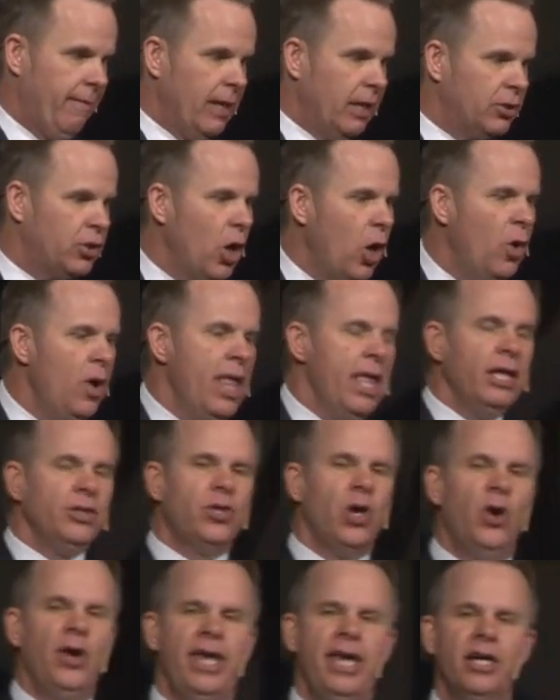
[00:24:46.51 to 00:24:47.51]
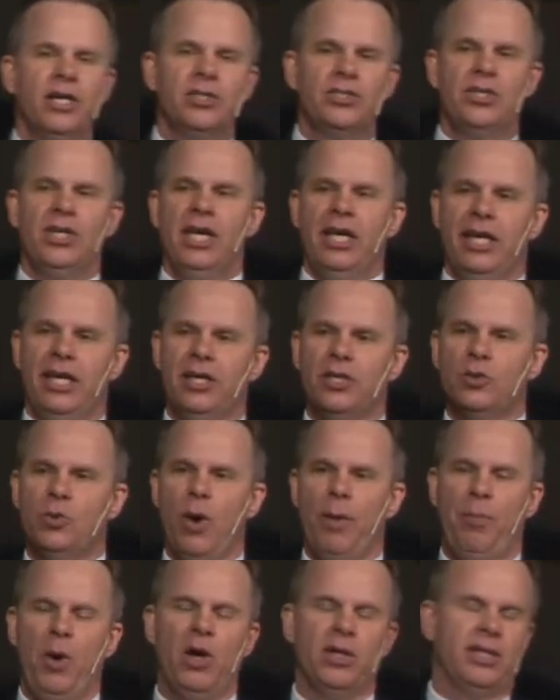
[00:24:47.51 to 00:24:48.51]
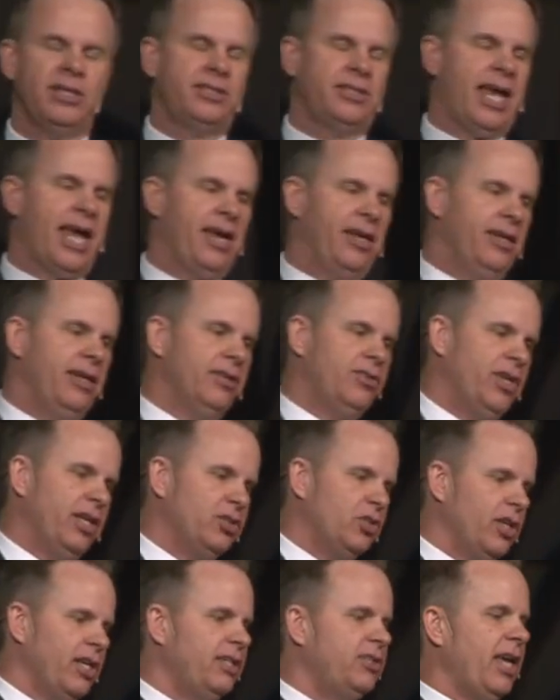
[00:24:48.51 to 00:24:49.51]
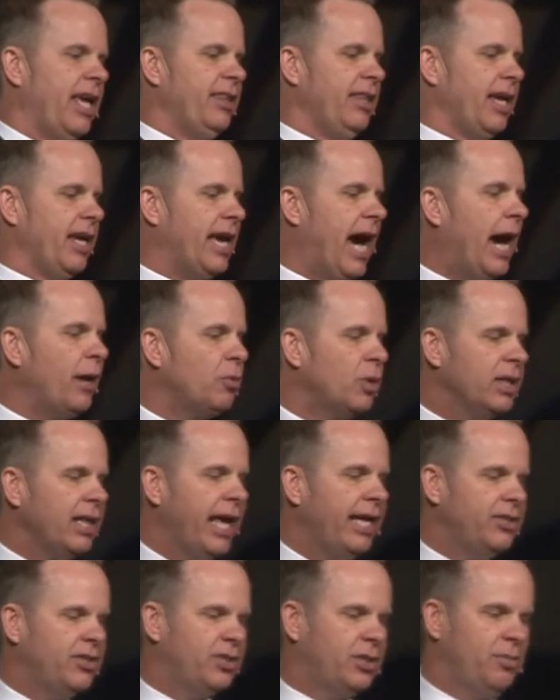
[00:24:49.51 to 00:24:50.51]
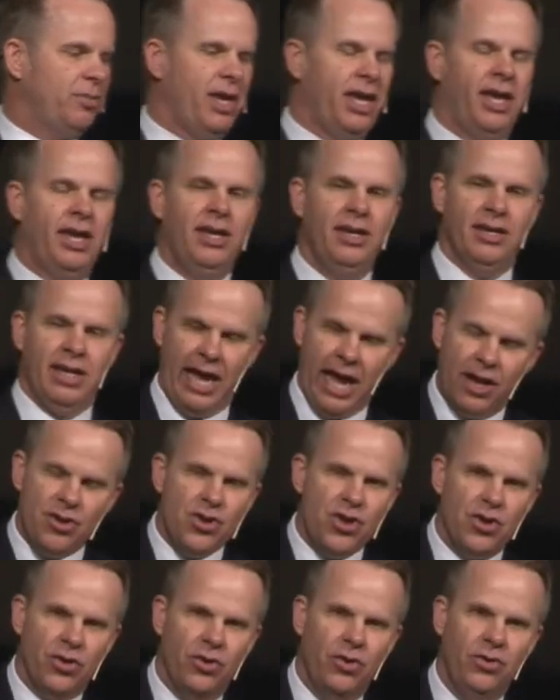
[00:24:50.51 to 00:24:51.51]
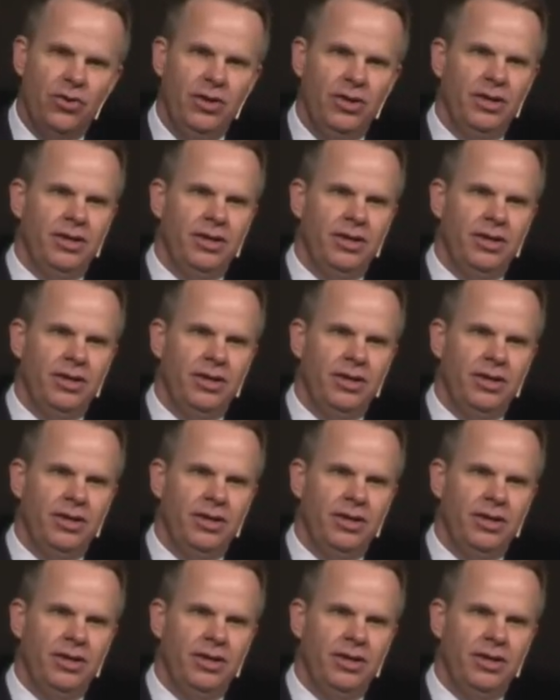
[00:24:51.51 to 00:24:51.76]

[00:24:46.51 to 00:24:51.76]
So, so here's, here's what Paul is saying essentially He's saying that God relates to me and you